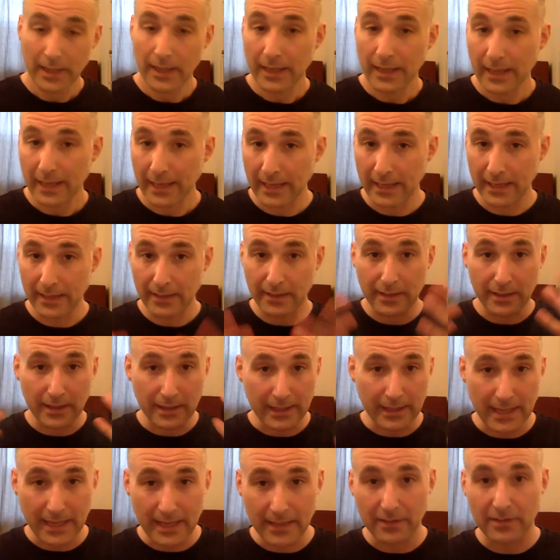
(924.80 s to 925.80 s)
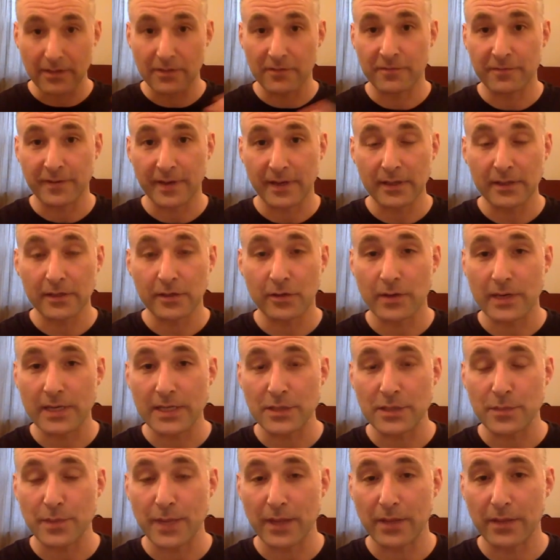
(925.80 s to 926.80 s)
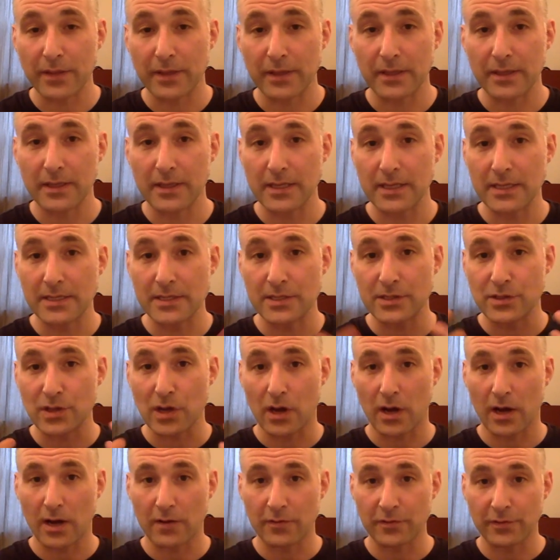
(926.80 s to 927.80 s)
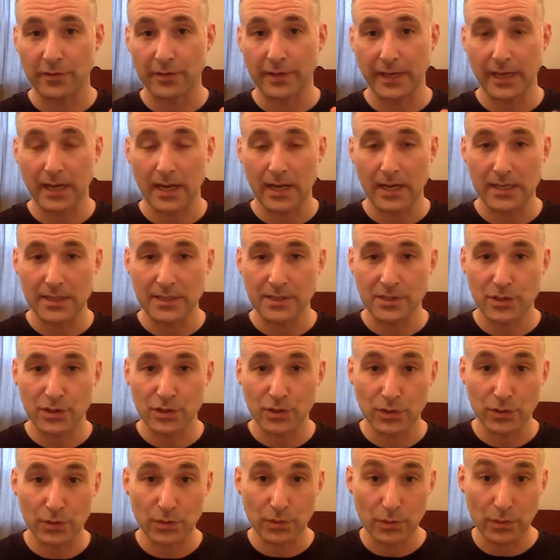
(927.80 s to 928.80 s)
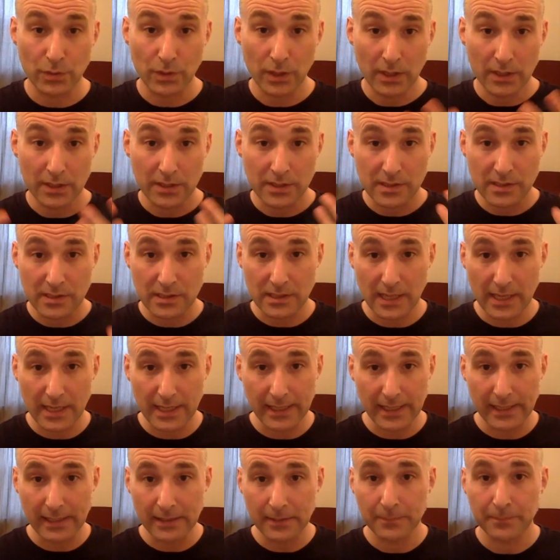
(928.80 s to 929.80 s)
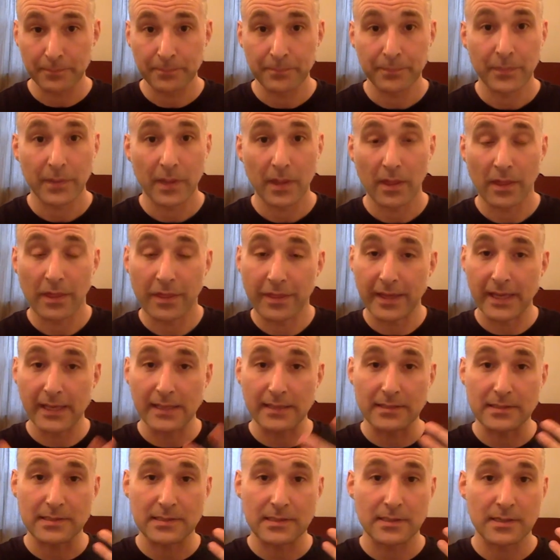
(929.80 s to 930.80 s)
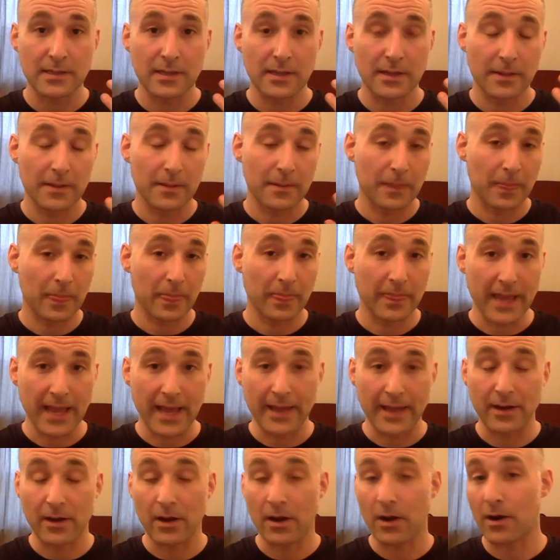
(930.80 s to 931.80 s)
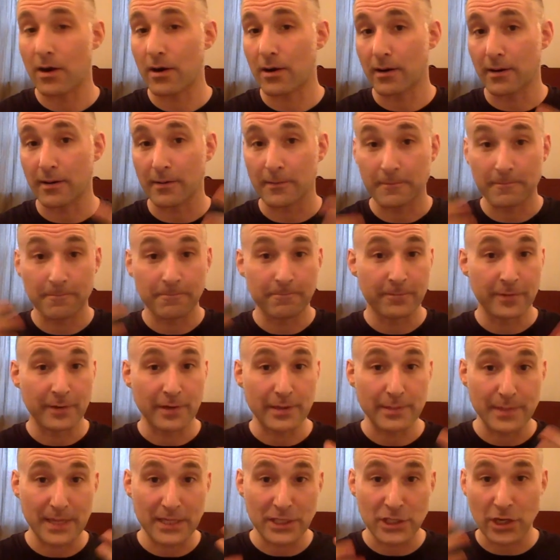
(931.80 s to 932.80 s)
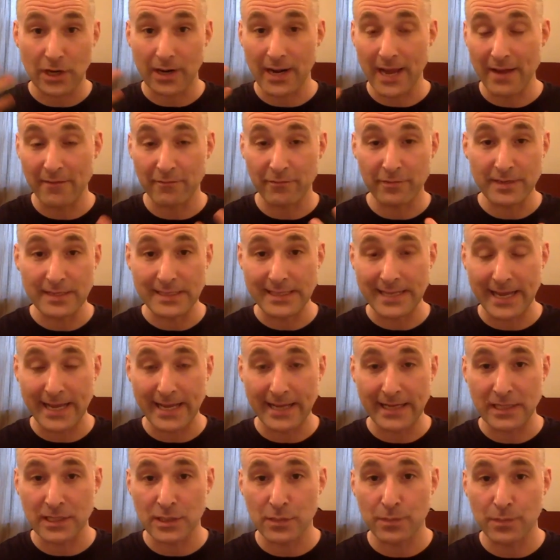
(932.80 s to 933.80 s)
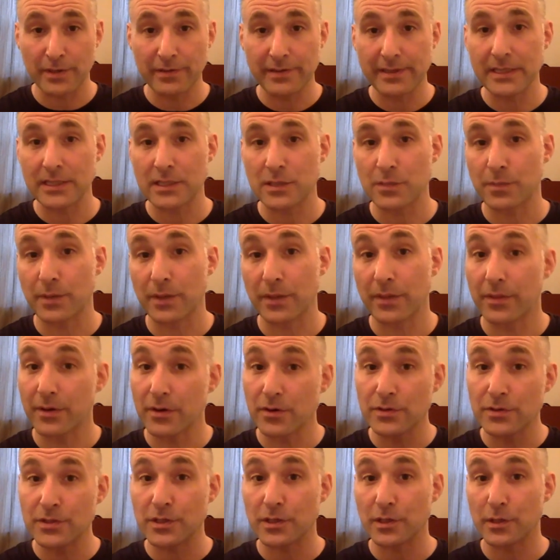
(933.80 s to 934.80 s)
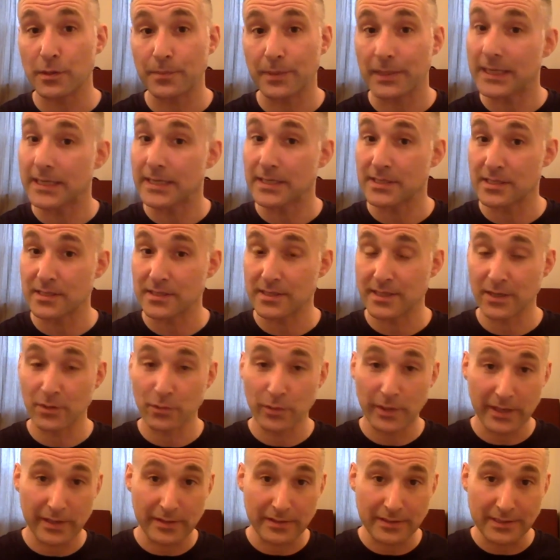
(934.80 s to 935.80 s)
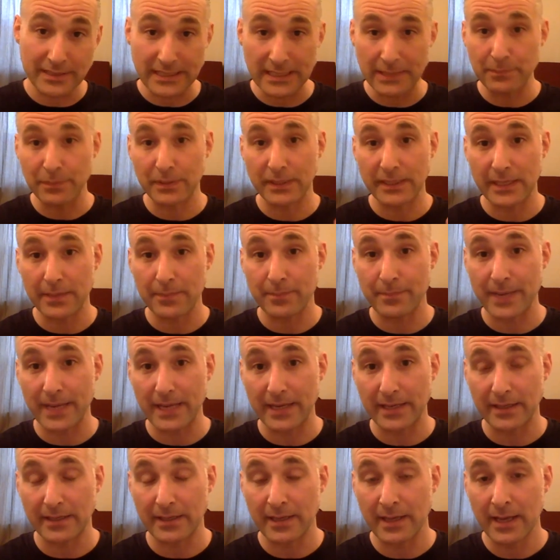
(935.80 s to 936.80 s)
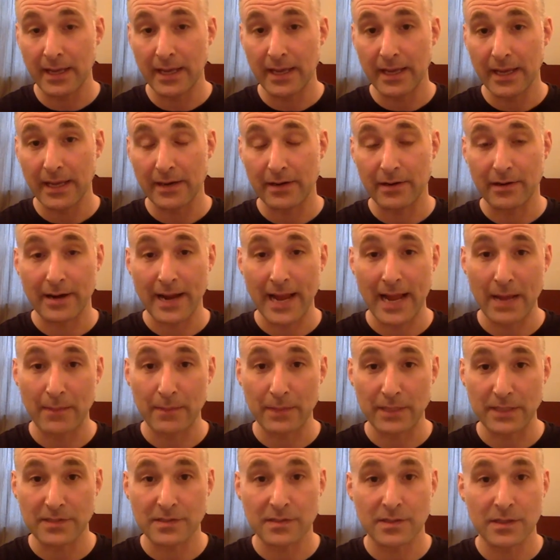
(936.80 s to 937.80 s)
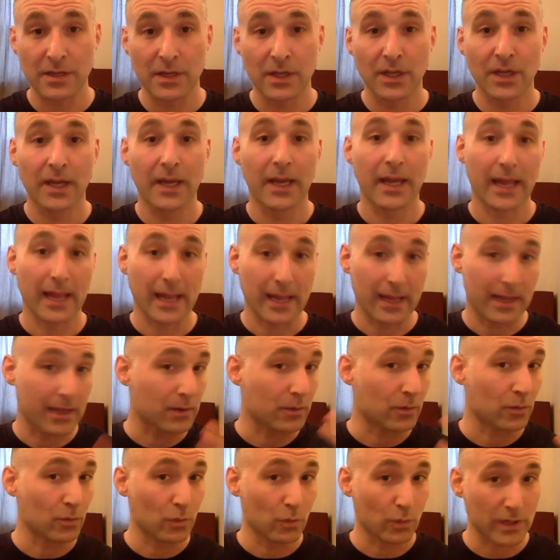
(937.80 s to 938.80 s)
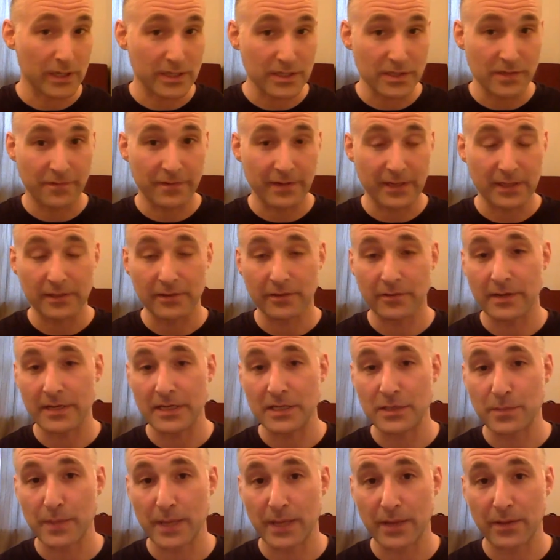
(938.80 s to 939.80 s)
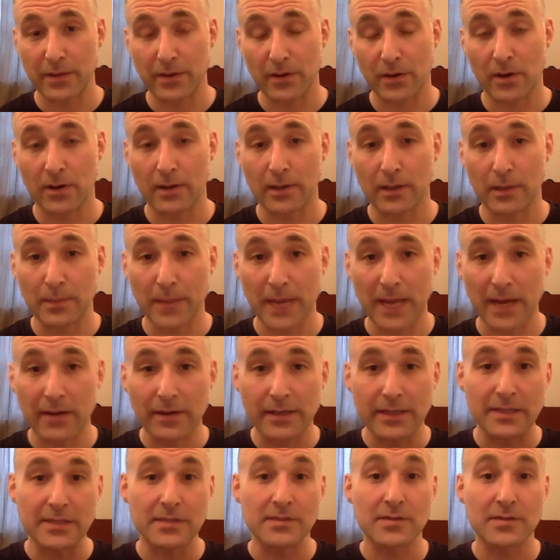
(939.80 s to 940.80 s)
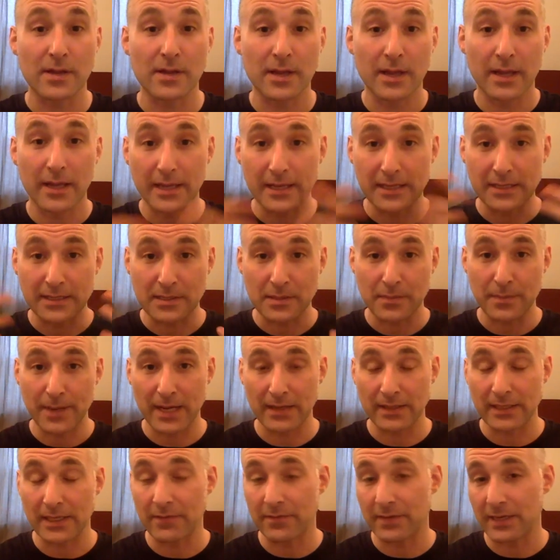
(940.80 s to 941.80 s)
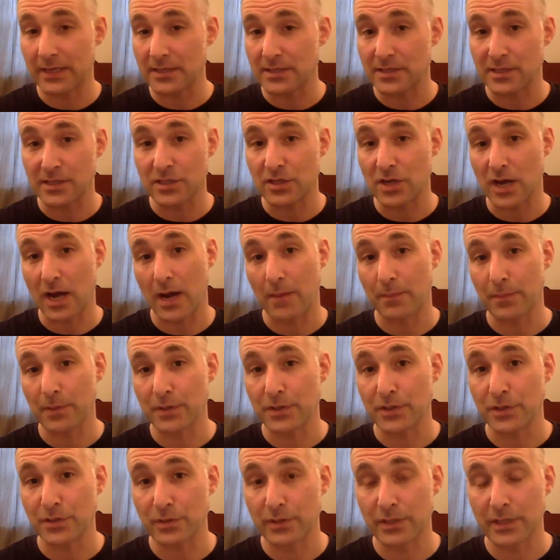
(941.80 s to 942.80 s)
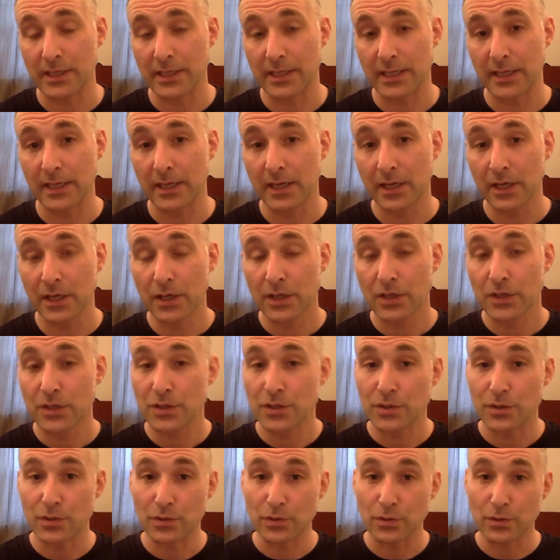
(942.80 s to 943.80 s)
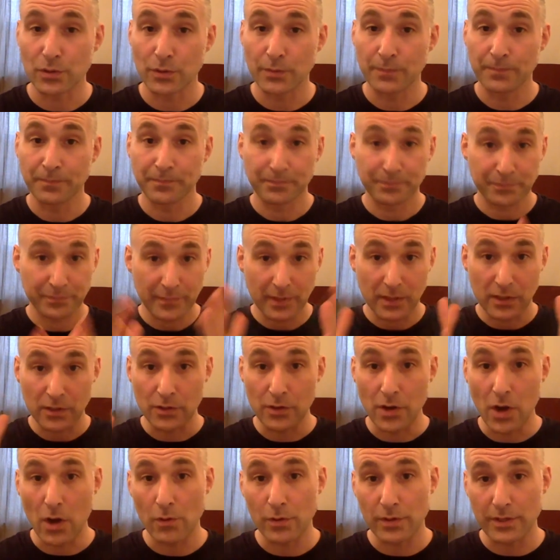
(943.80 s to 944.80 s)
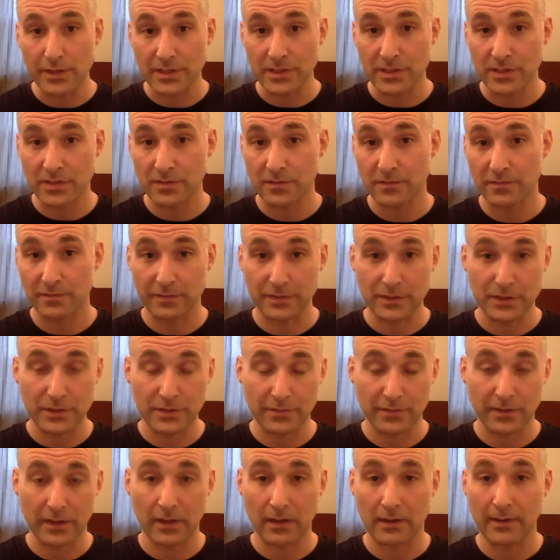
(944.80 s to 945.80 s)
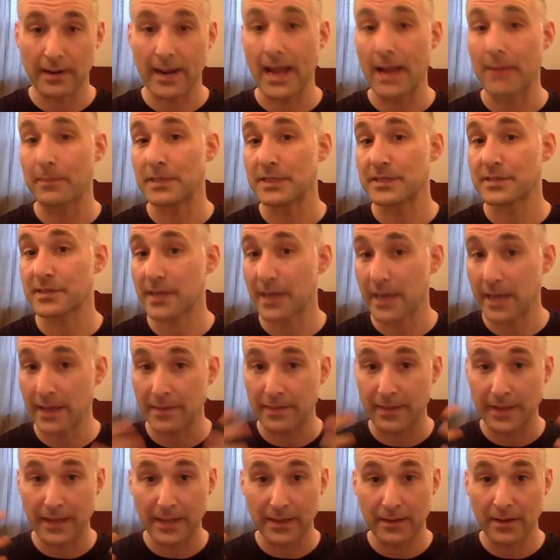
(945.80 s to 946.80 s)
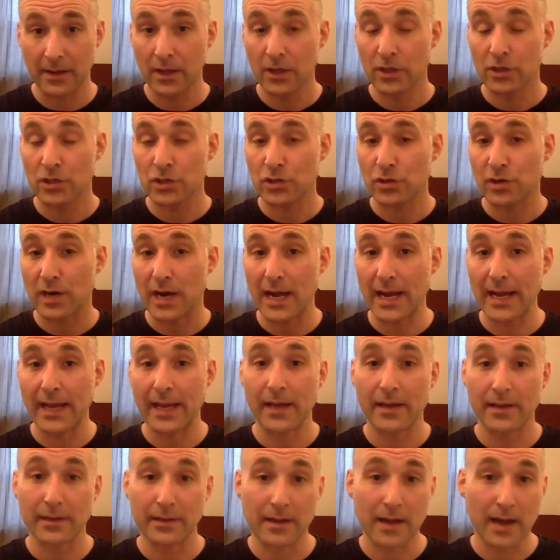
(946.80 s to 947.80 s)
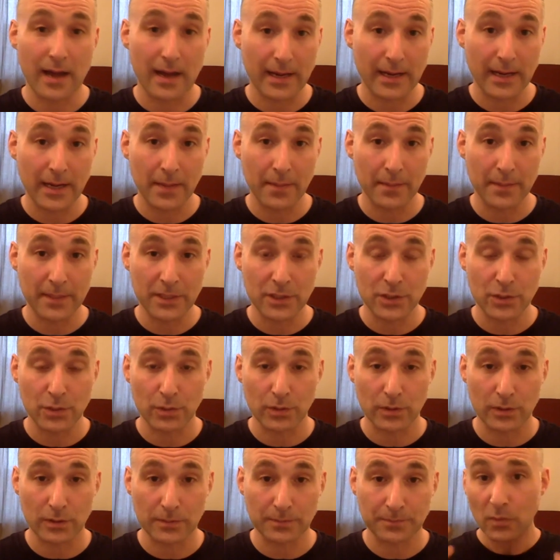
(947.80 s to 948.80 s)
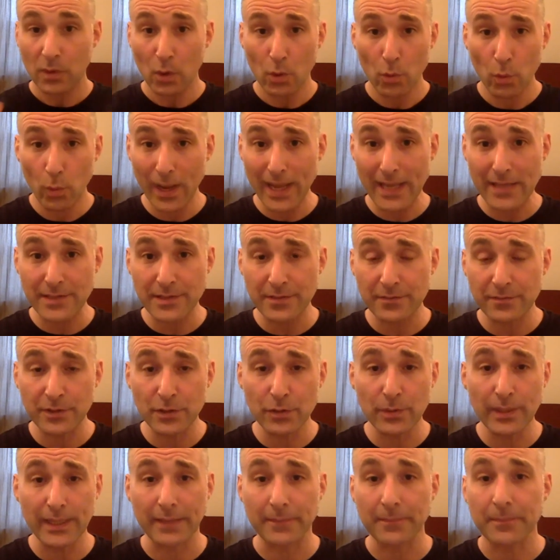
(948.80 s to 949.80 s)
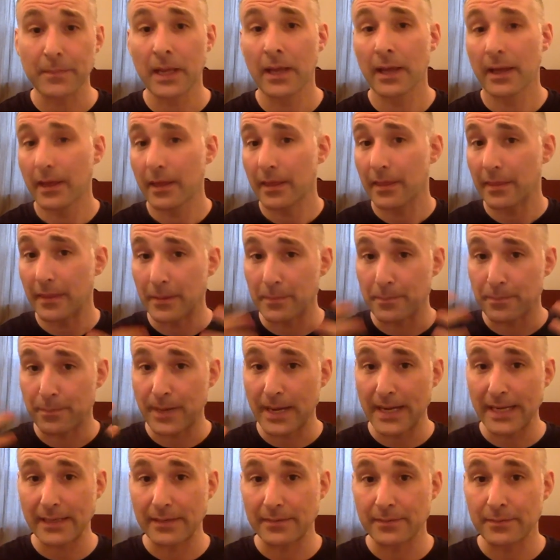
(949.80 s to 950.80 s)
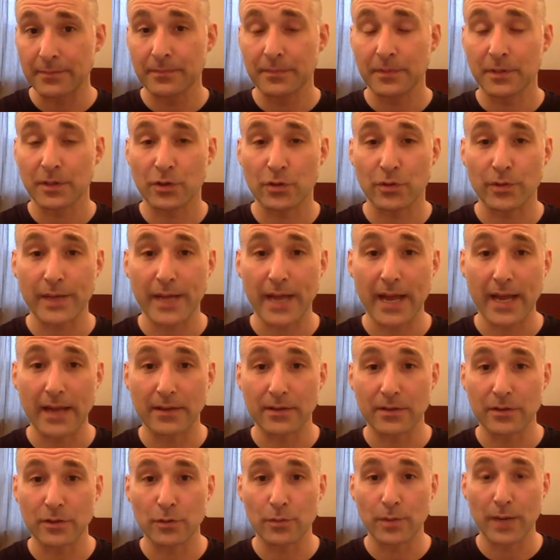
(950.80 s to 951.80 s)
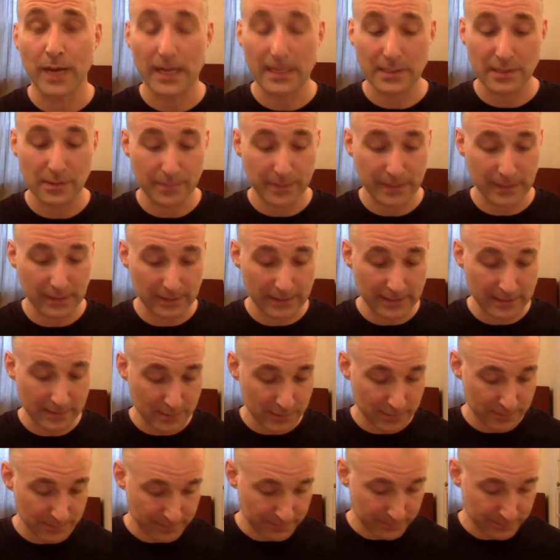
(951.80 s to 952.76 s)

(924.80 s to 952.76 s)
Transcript: And again, the Feldenkrais method is offering us to study things that are very much our everyday experience, but those are the places that we are deeply embedded in our habits. And what is the Feldenkrais method all about? It's about giving us this opportunity to notice, first of all, our habits, and then try non-habitual ways of doing that might create new possibilities.